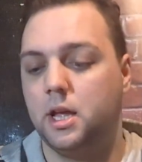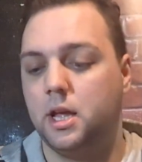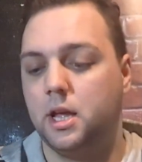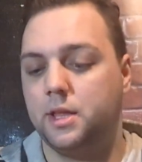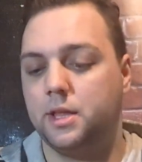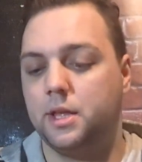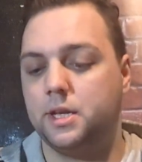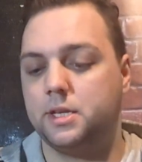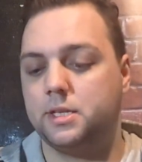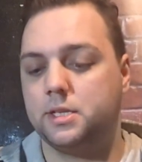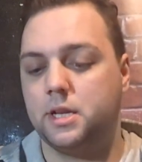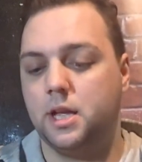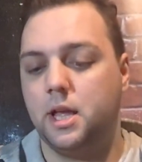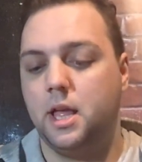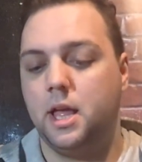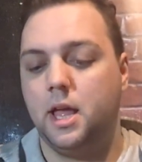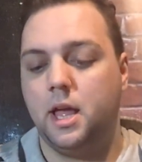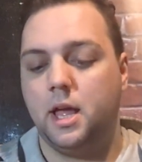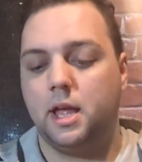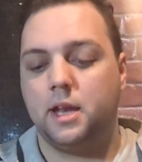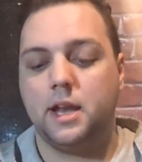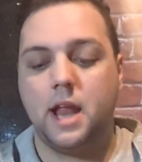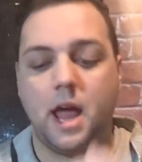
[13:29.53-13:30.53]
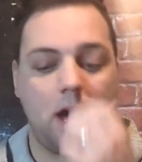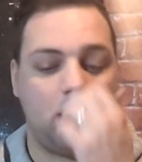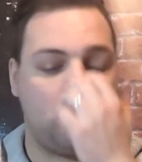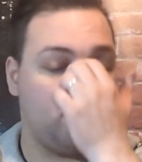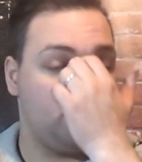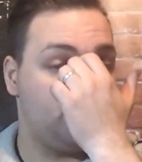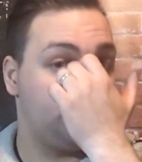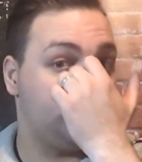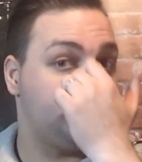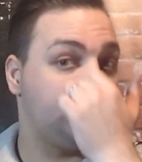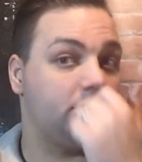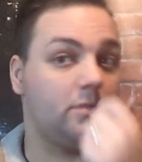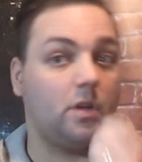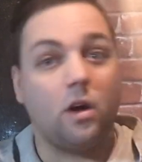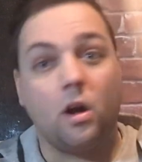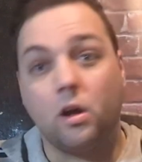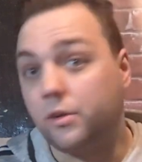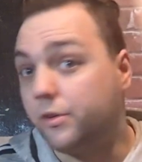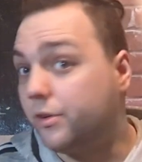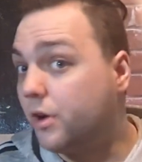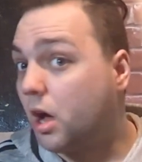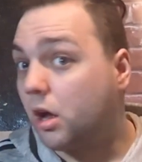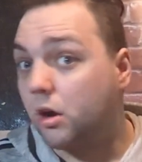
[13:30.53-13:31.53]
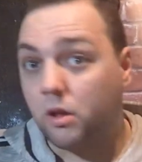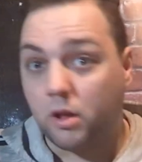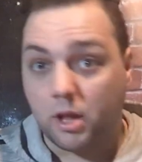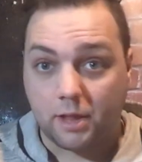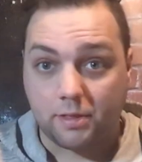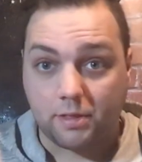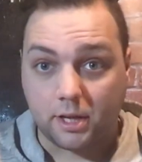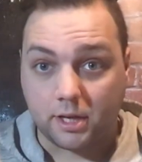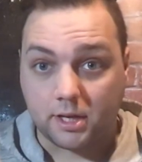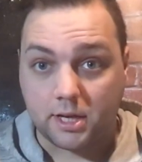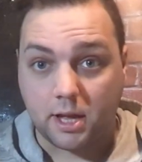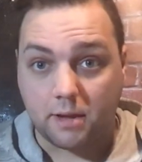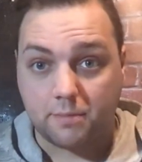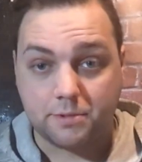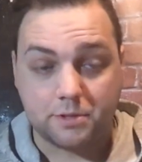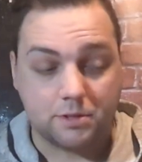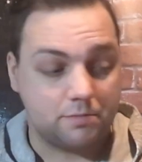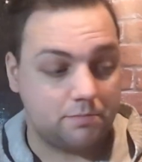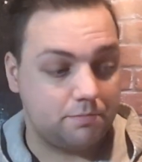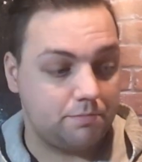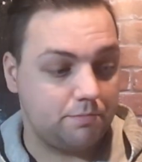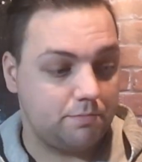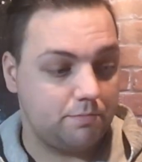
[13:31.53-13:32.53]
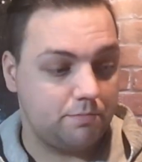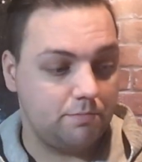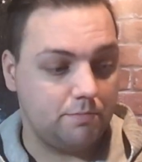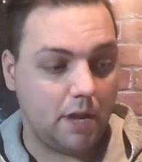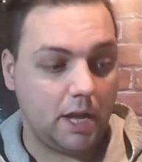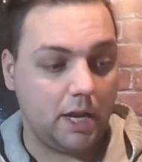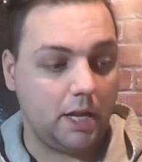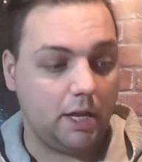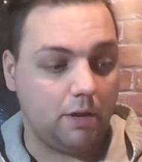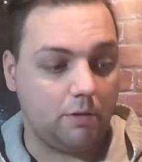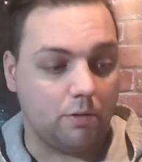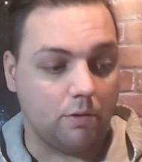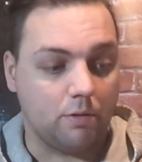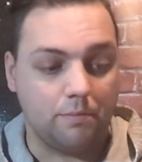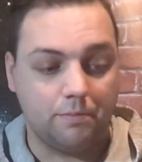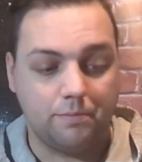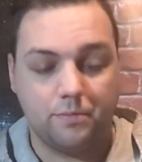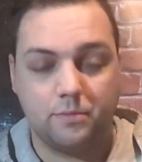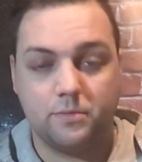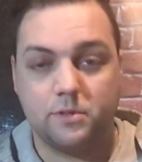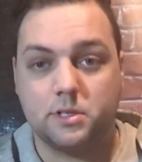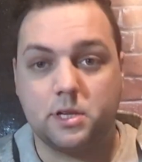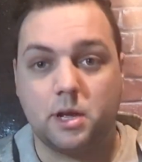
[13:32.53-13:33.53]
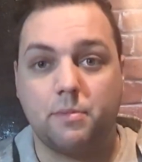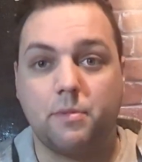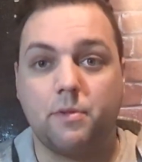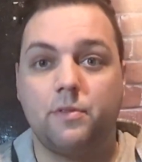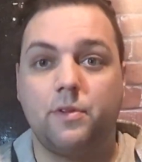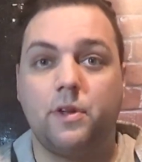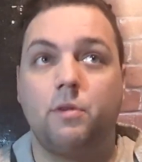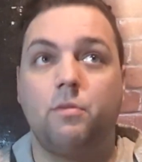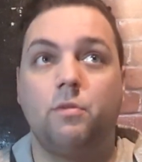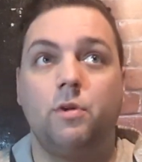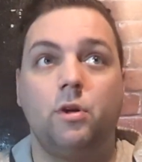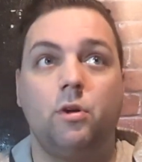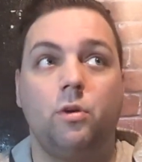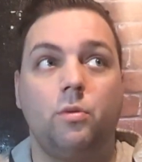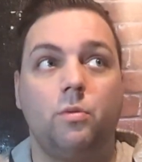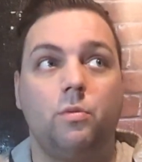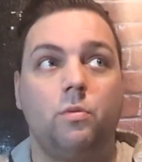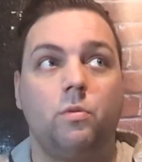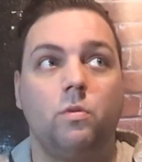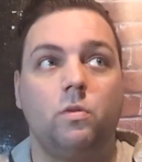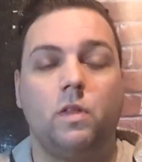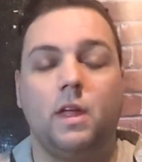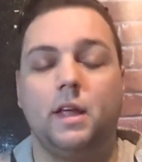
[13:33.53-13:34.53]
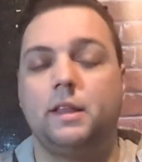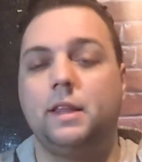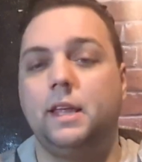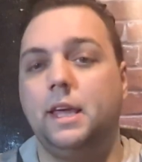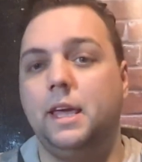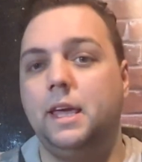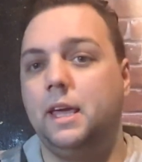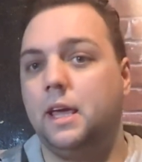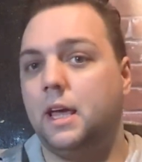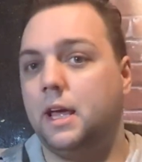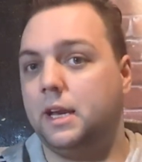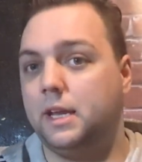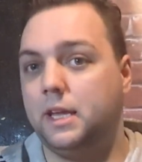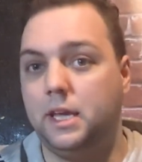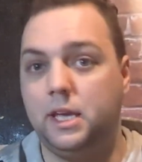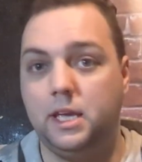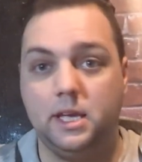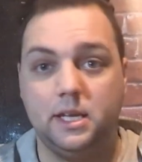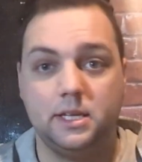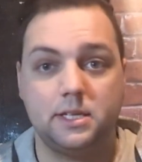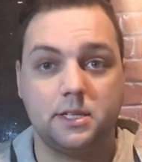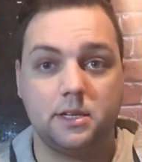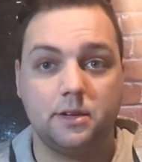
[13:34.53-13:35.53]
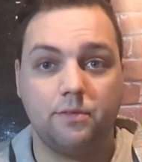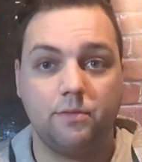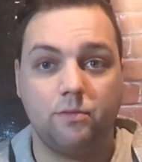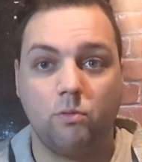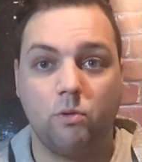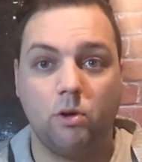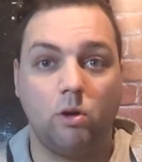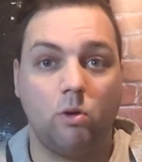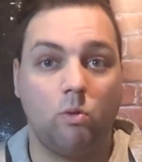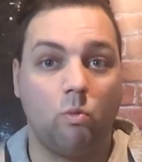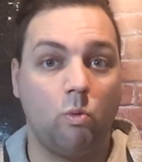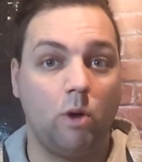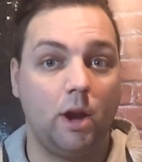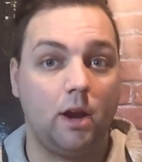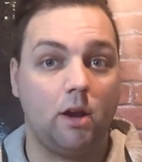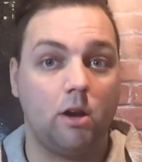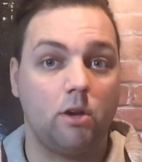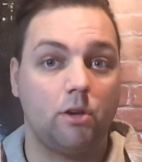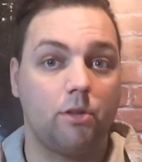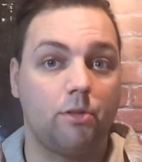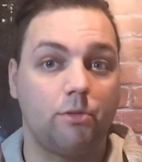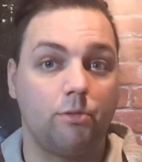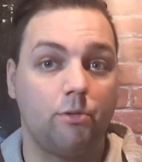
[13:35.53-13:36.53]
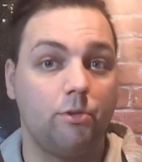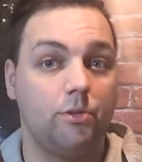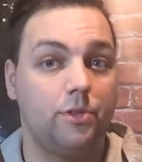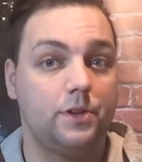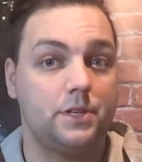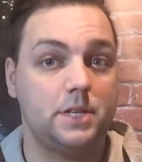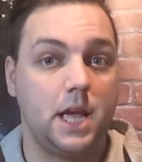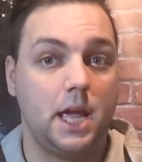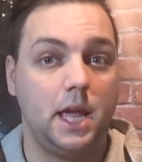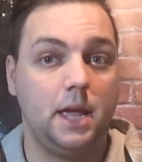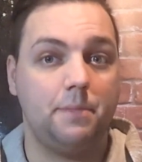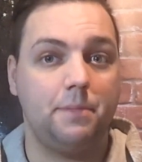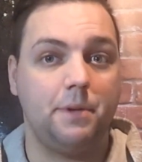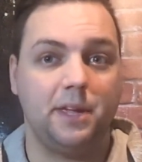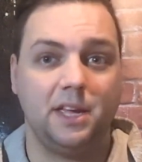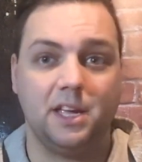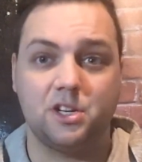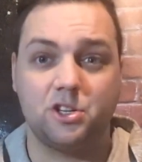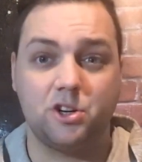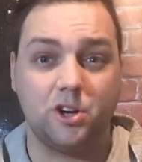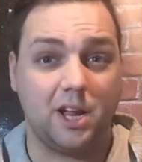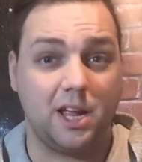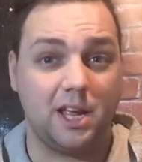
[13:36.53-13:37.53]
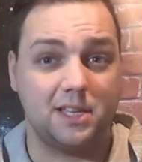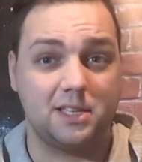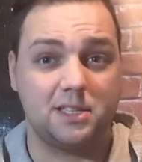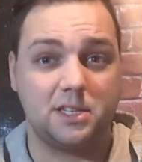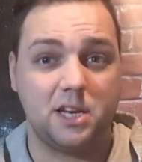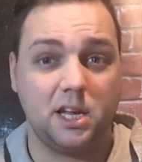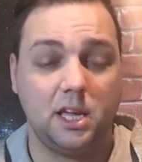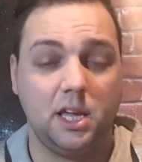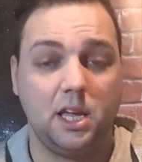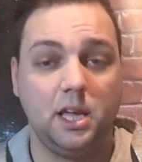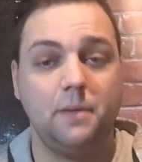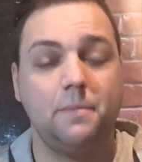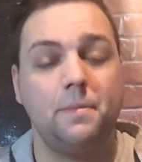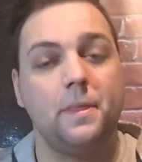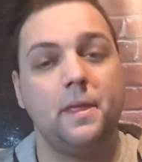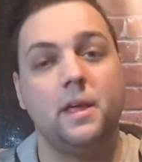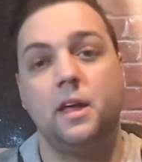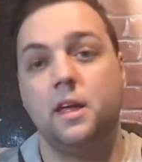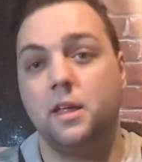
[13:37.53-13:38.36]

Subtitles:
this. Now, not all athletic tape's made equal. Some of it will, like the adhesive will wear through the tape and get your hands sticky.